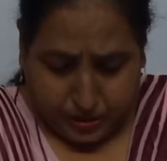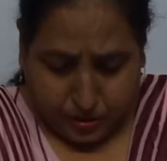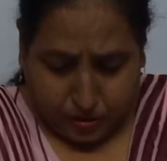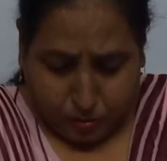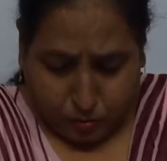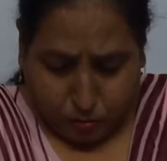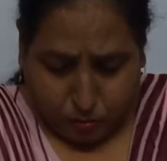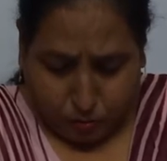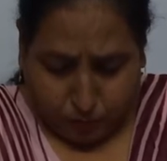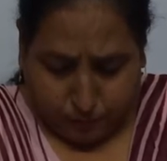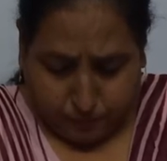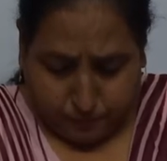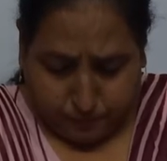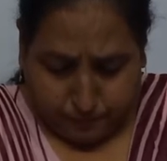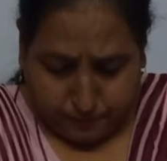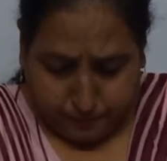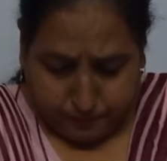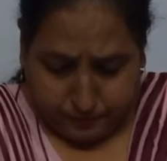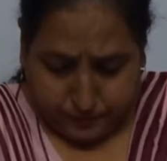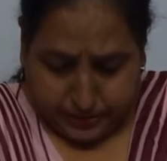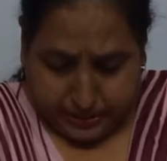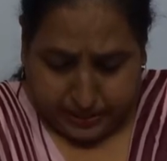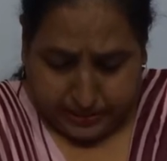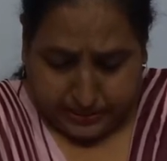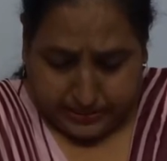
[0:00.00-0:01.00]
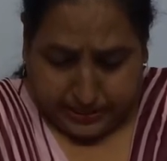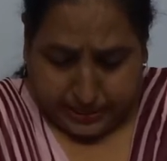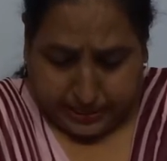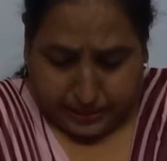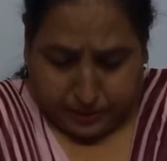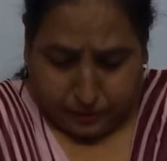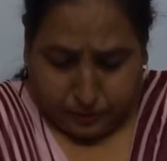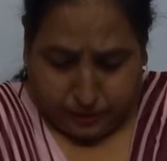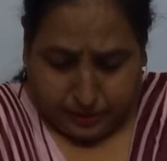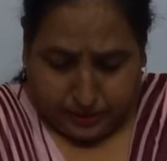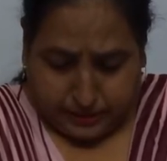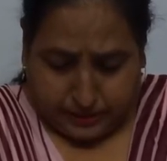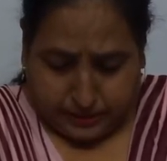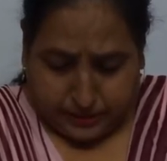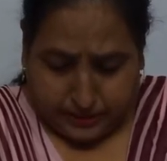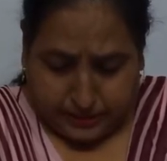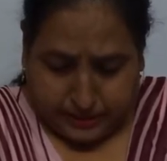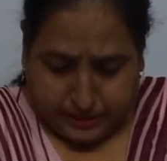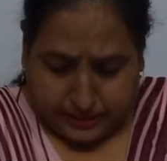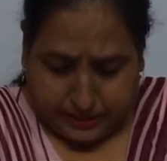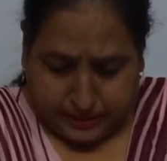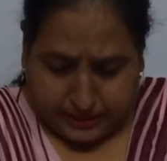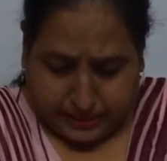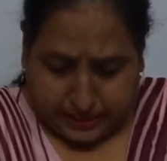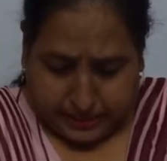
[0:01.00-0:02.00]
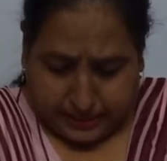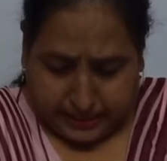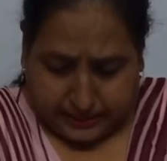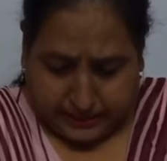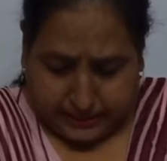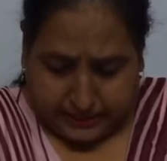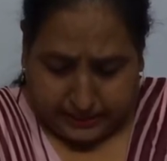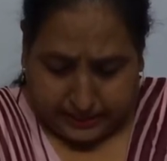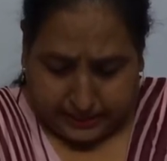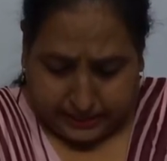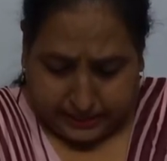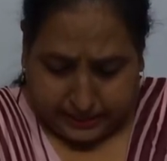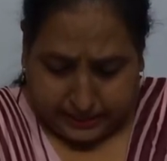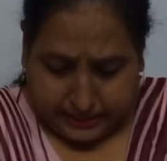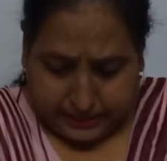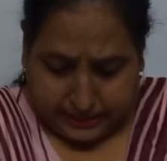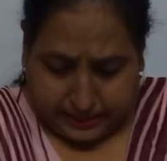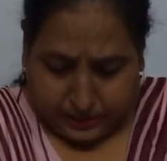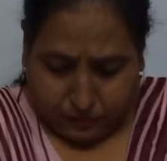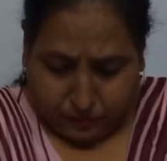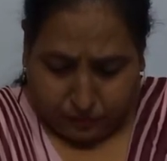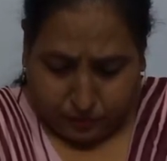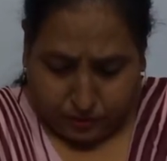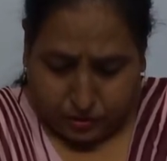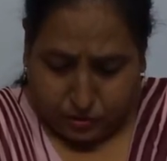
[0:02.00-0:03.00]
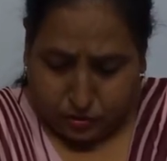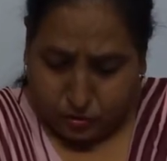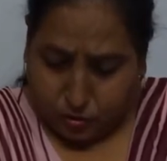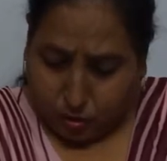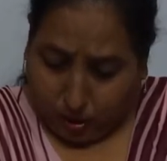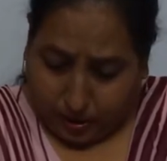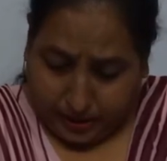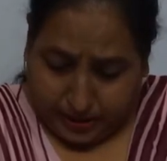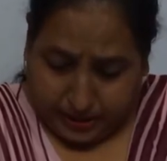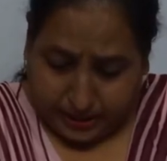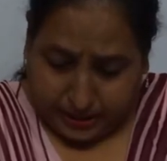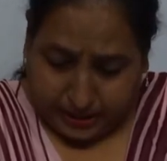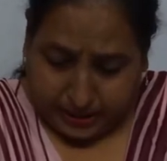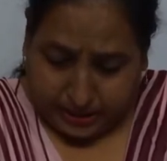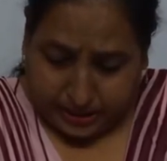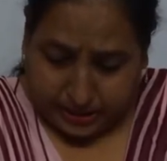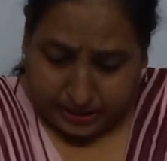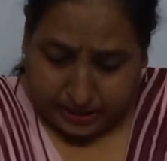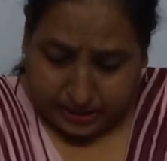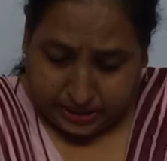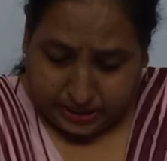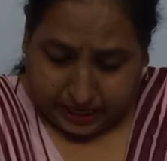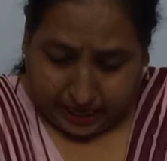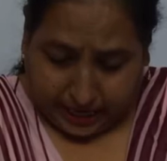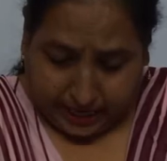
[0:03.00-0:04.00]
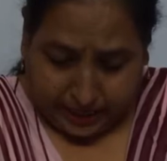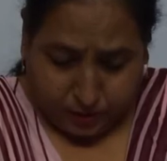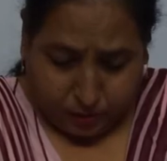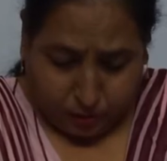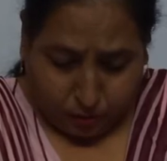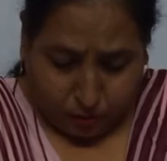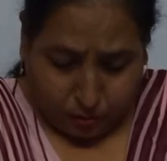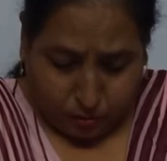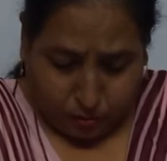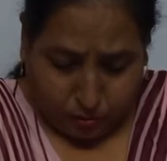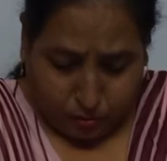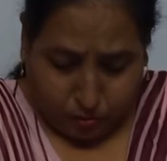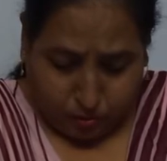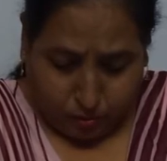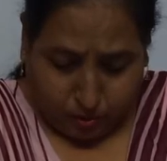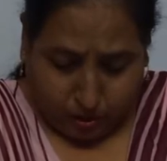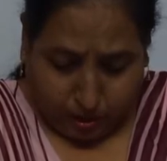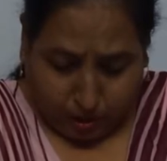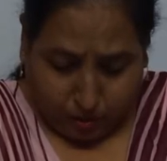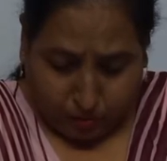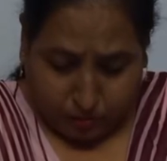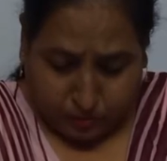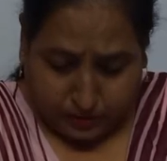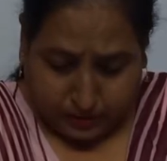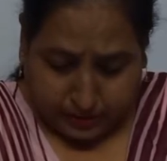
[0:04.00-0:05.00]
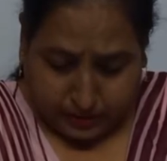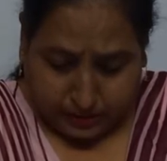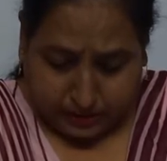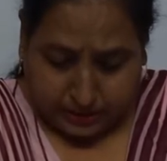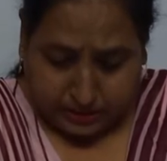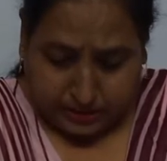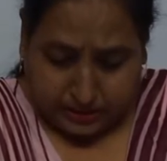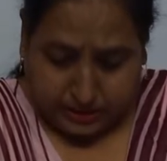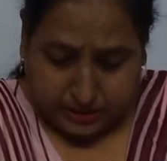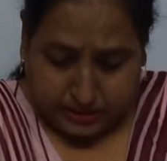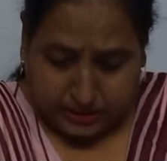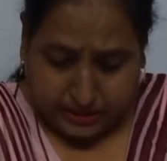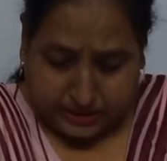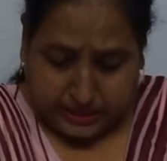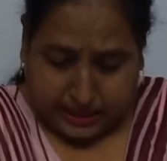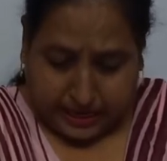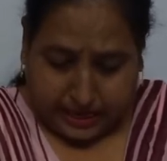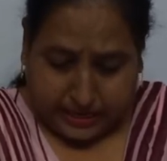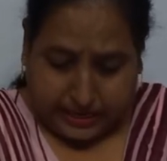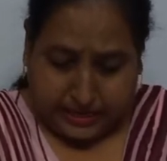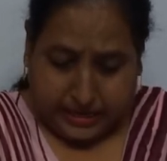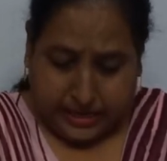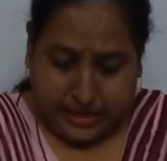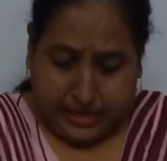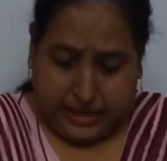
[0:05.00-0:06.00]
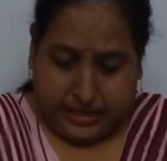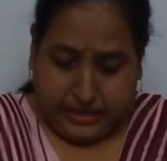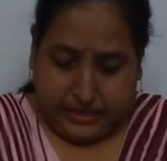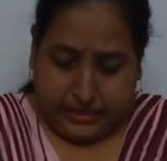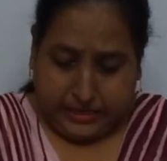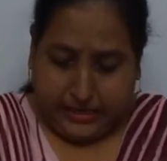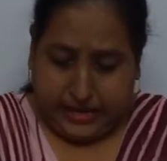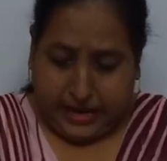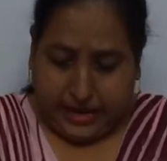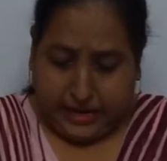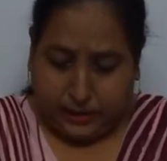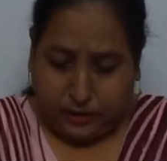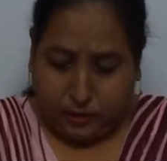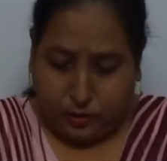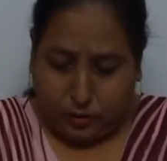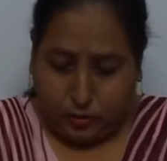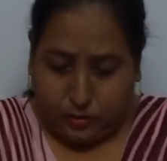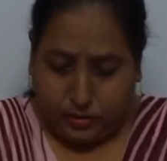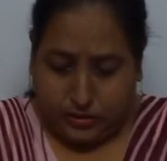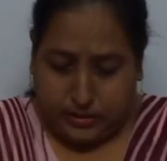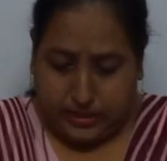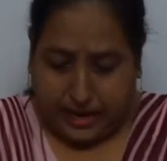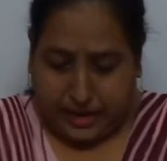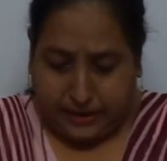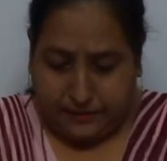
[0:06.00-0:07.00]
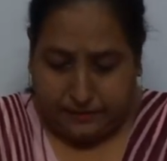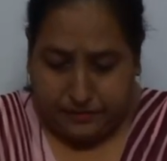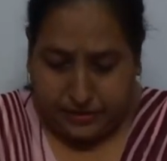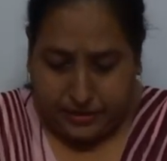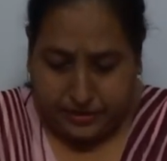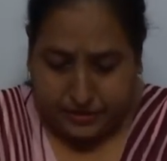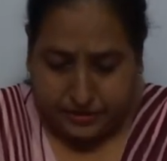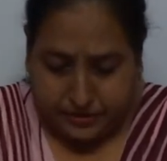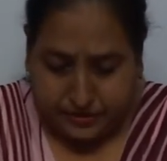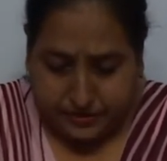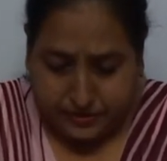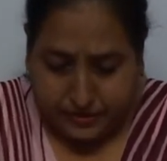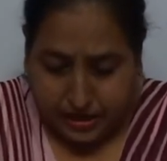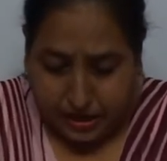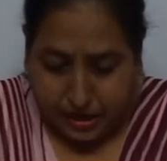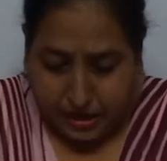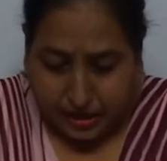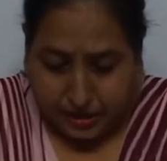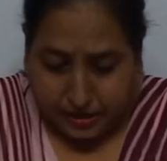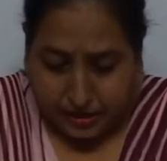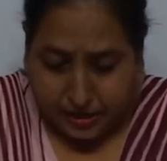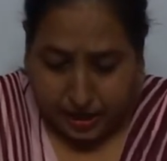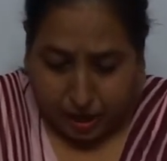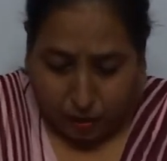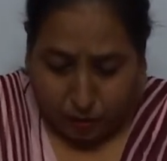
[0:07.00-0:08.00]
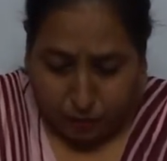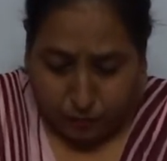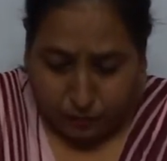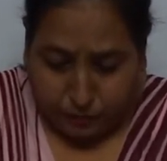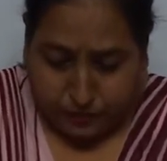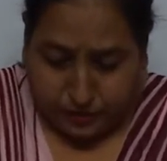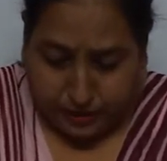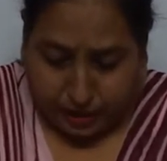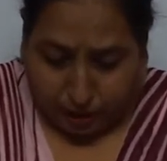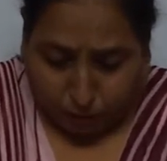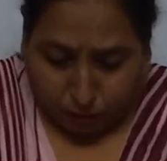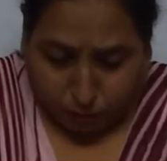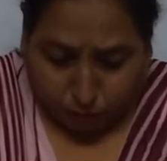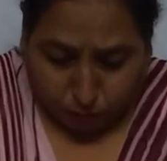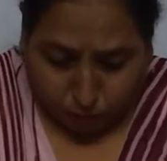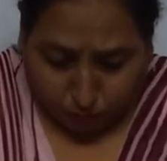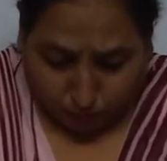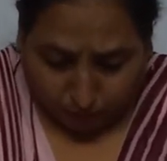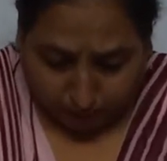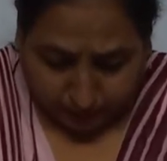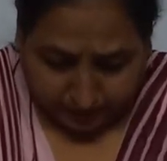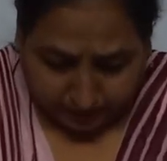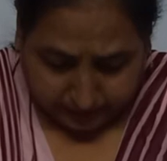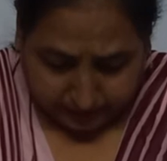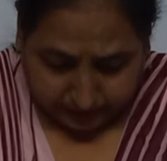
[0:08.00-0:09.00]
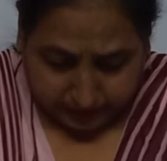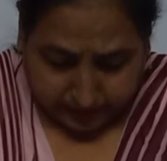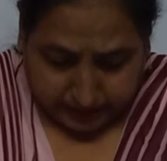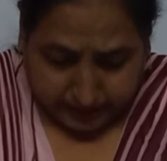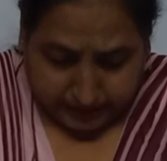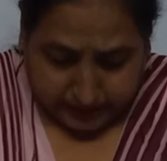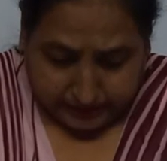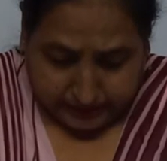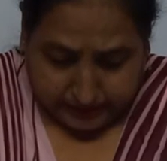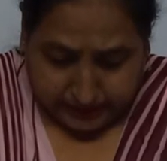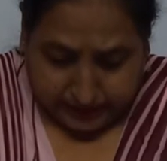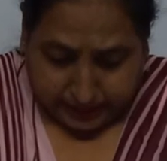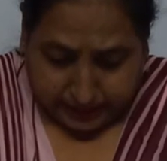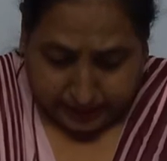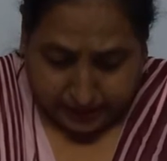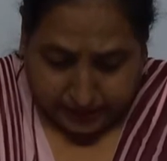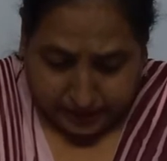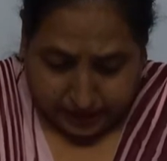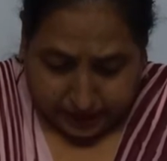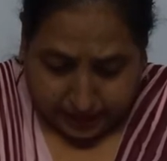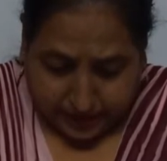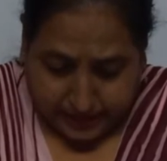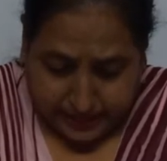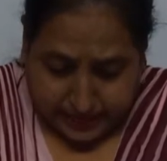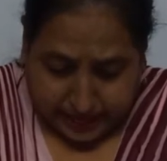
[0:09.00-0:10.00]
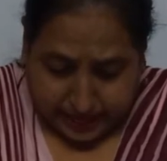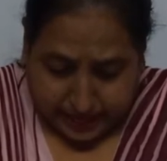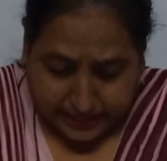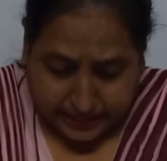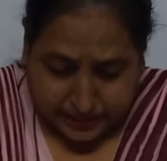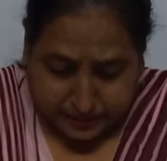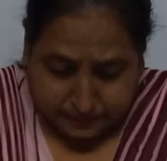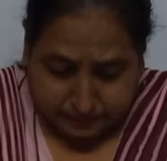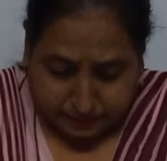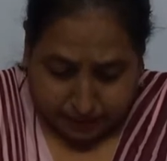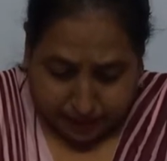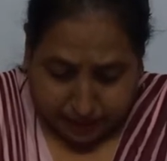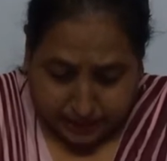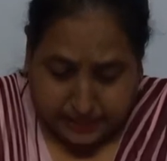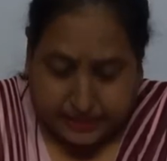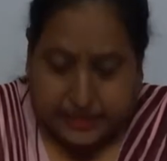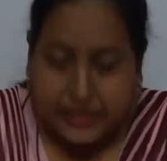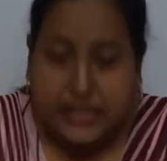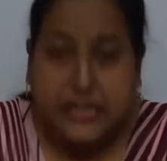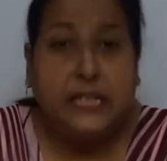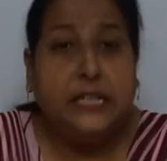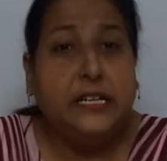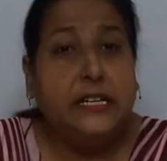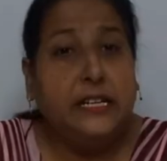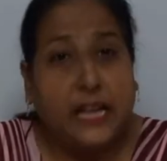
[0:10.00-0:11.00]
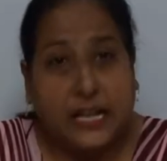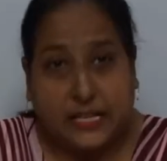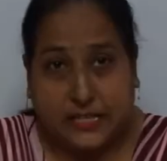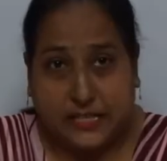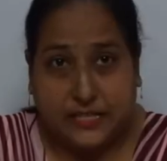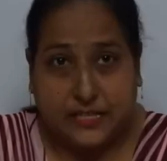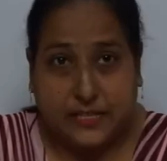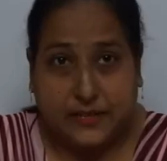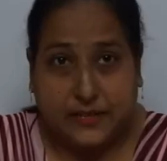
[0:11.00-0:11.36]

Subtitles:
Oop, saluting, this is correct, sir. It was not delicious. I don't know how the Earthians can get those sandwiches down without water. They are dry as Martian dust.